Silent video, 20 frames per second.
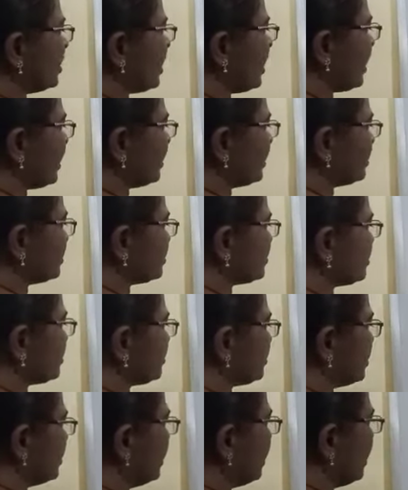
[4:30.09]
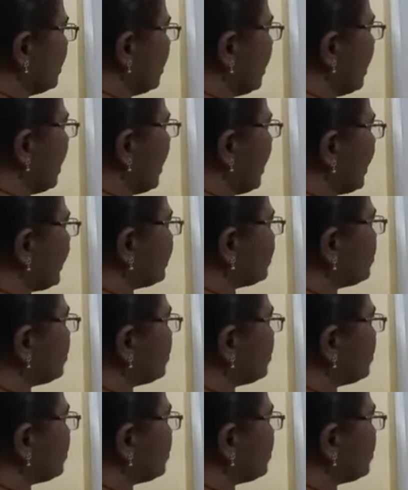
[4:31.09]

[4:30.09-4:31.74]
larynx, and